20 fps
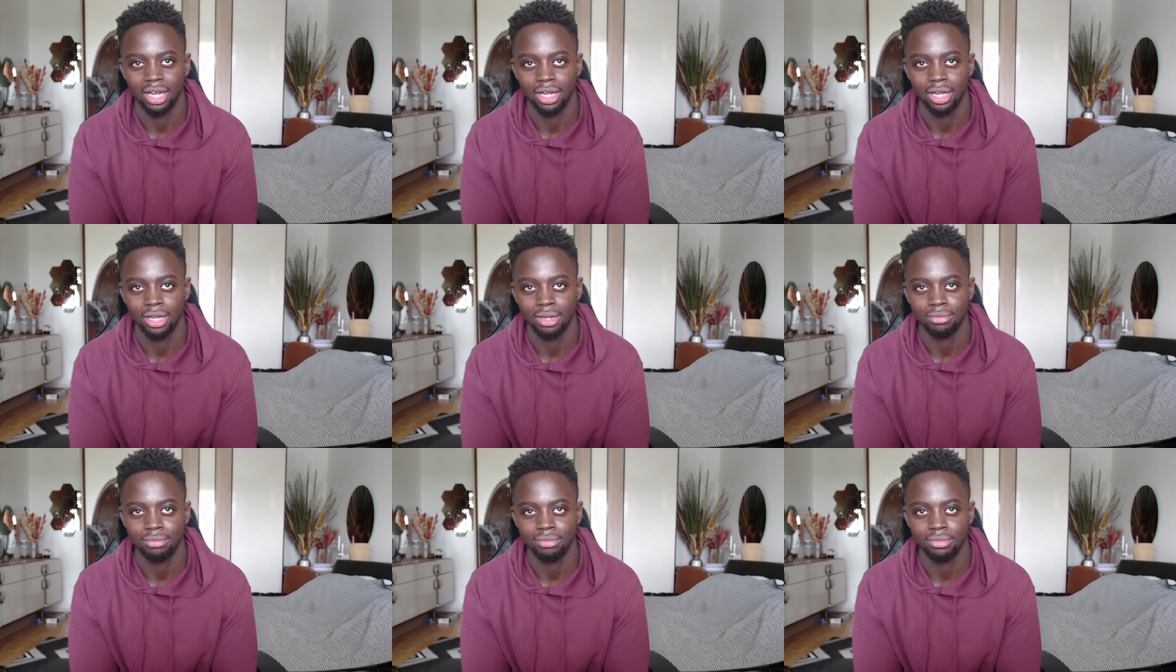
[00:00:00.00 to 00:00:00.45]

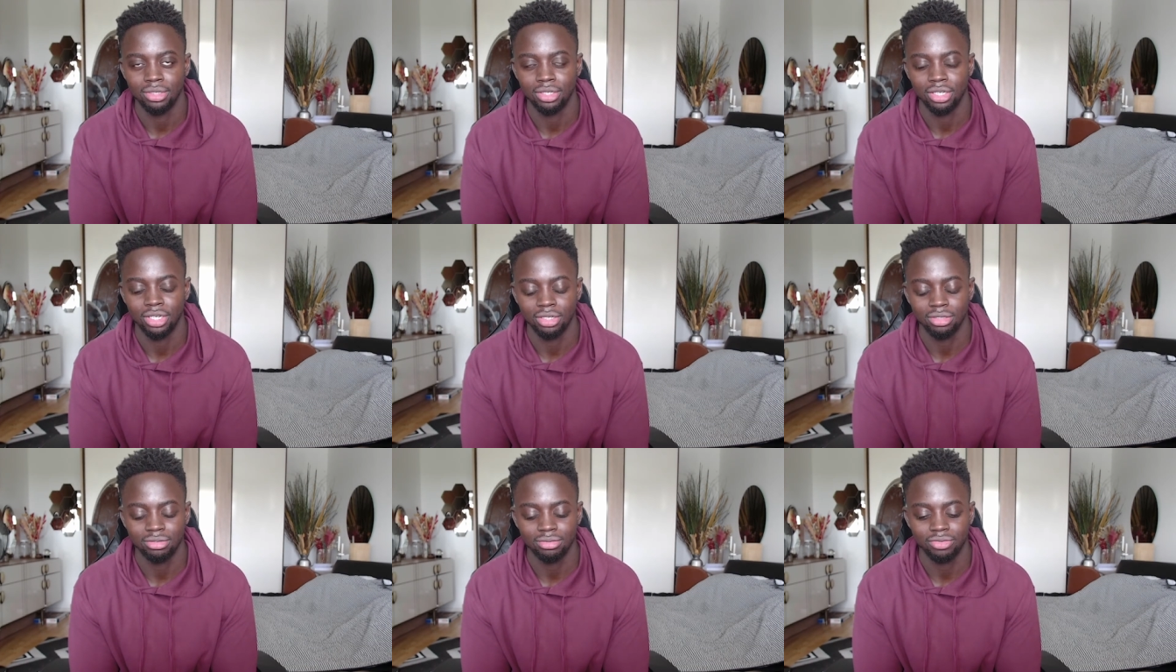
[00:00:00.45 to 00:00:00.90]
Um,
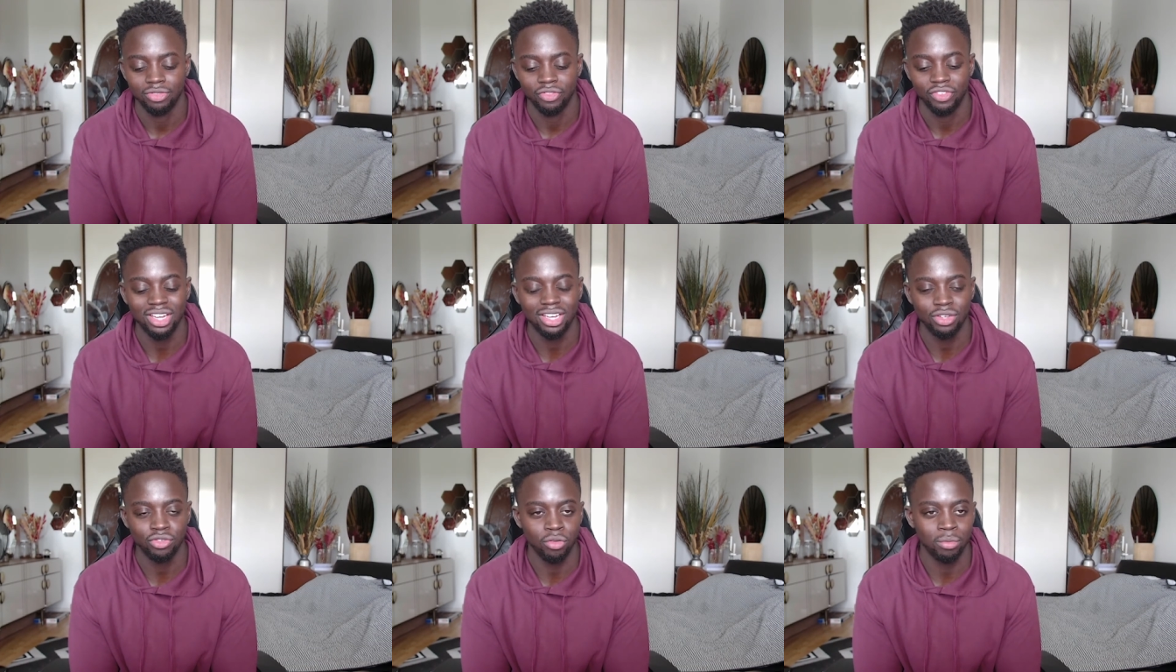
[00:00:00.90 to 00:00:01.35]
you know,
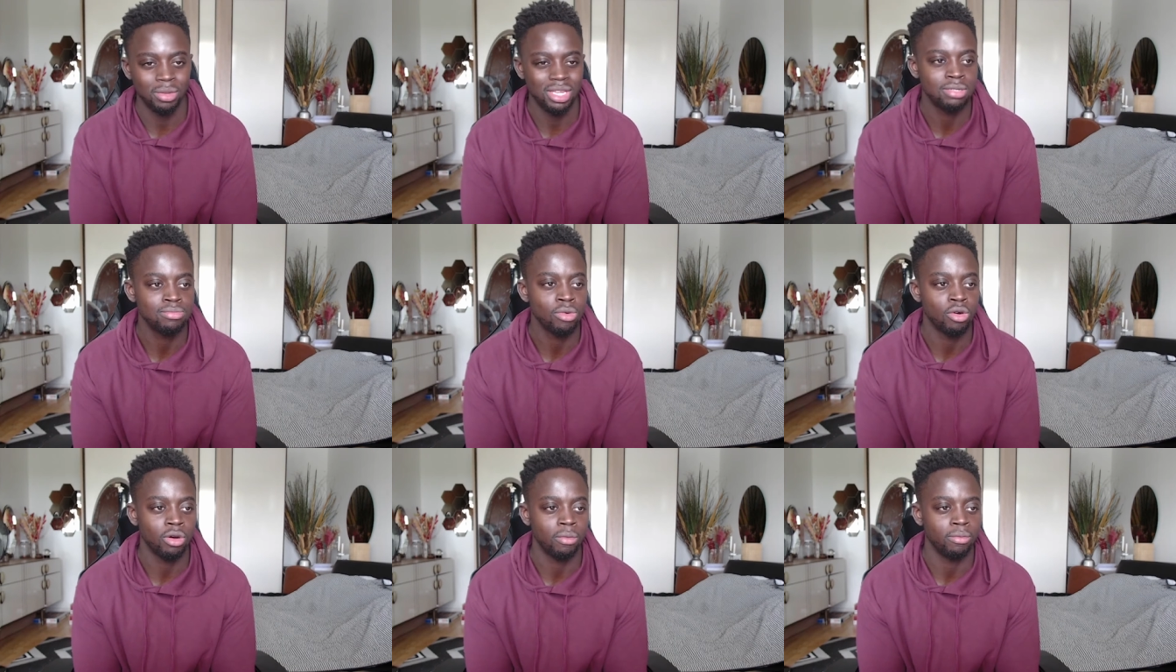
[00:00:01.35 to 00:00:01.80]
fitness for me is
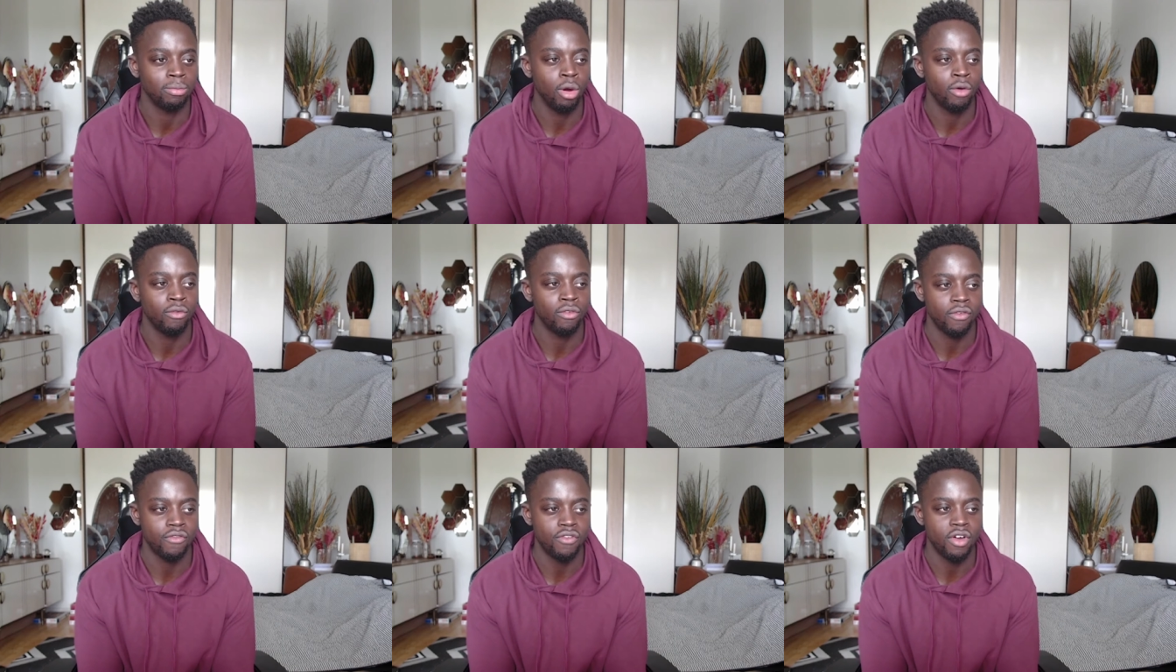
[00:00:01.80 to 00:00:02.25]
more, more
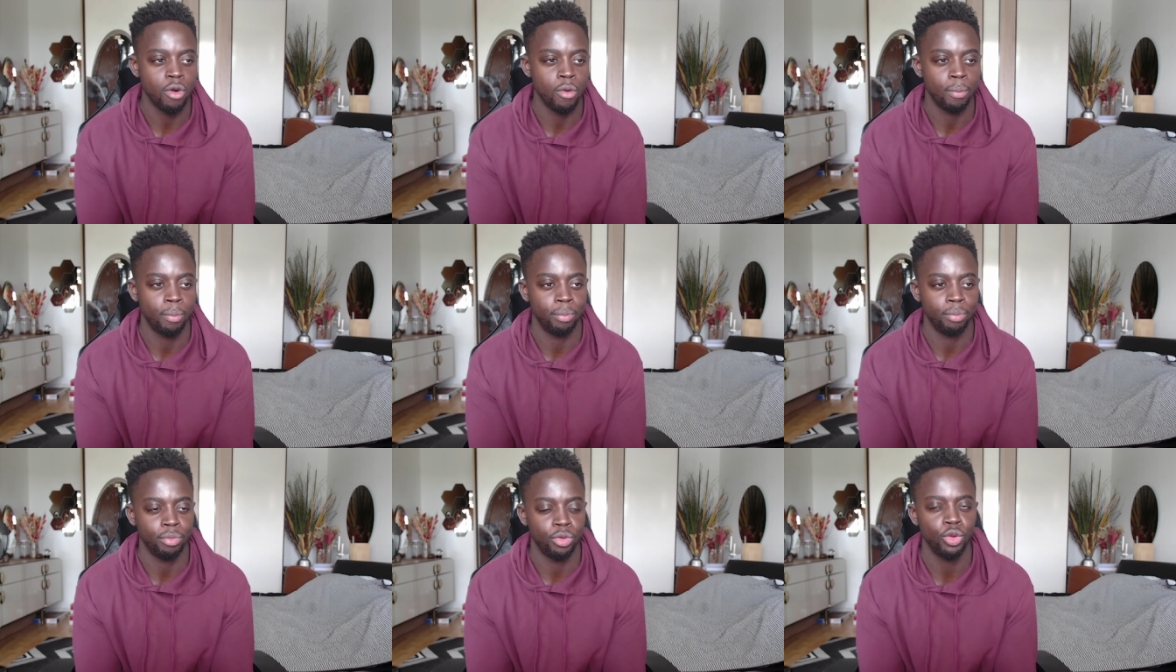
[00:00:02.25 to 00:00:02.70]
of a
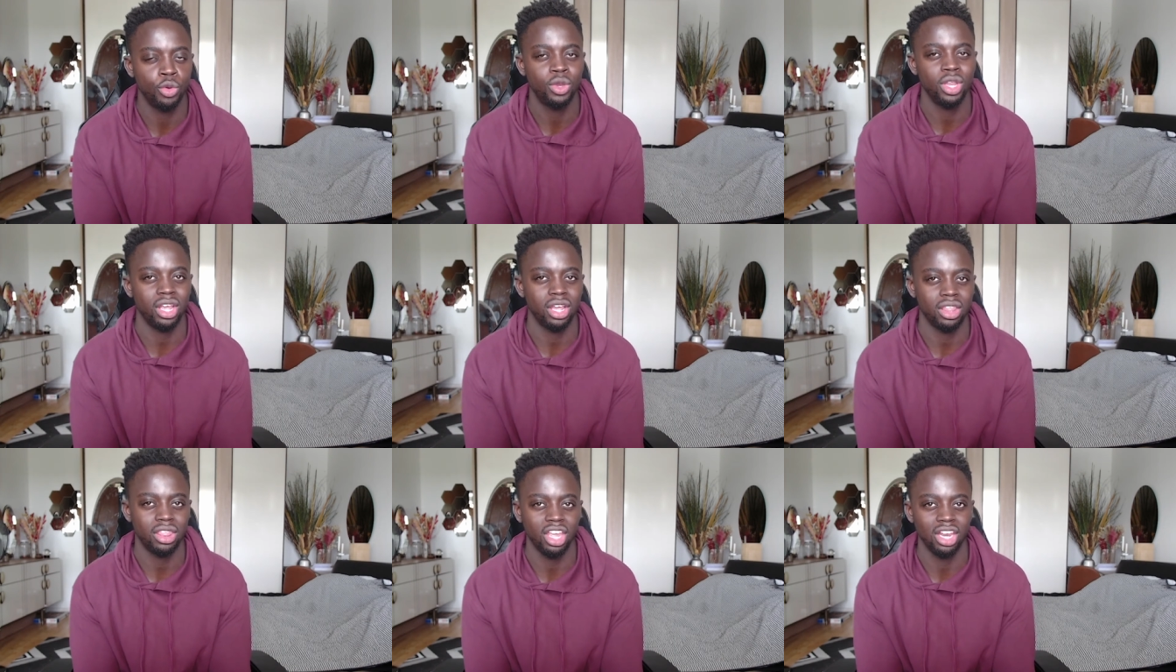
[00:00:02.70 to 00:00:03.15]
therapeutic
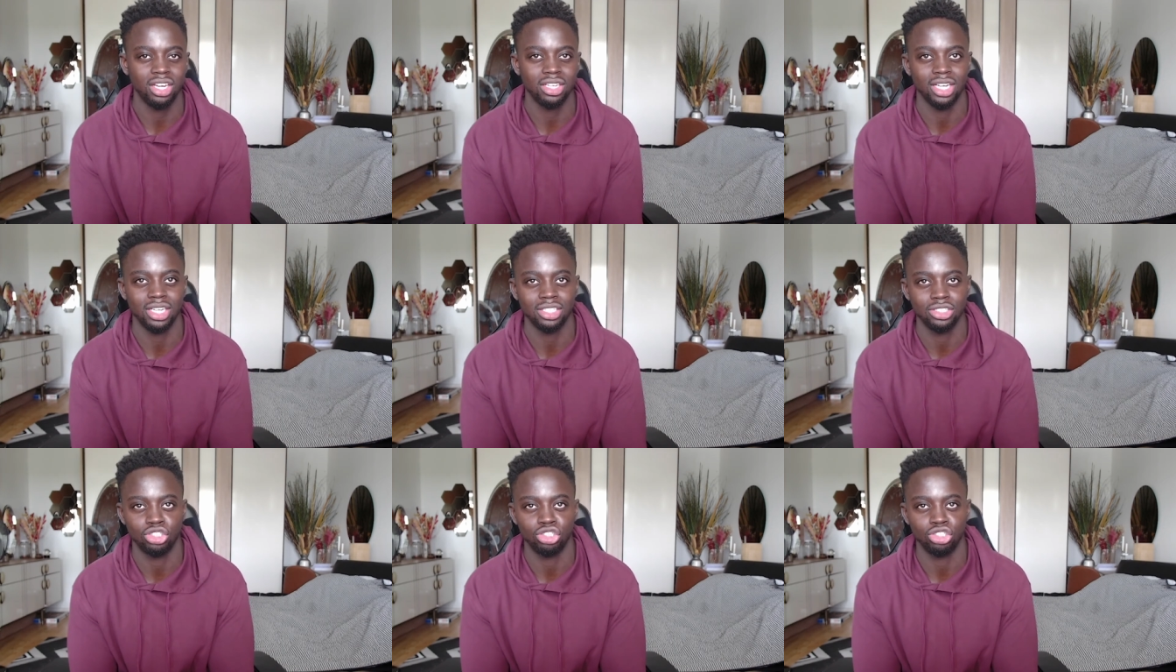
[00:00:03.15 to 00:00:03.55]
thing than